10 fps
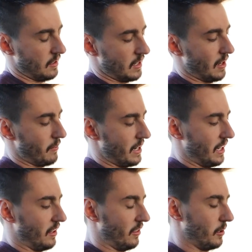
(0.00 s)
I
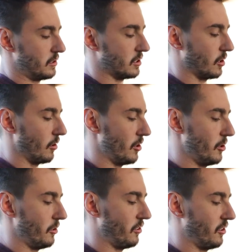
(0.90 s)
mean, there's
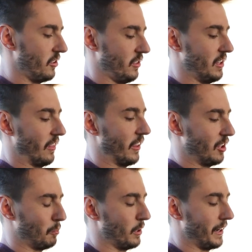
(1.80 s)
screws that
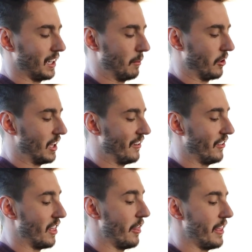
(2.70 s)
this plate comes off, and
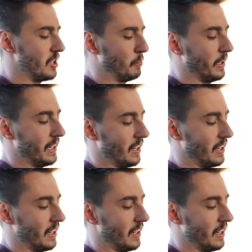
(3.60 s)
then this plate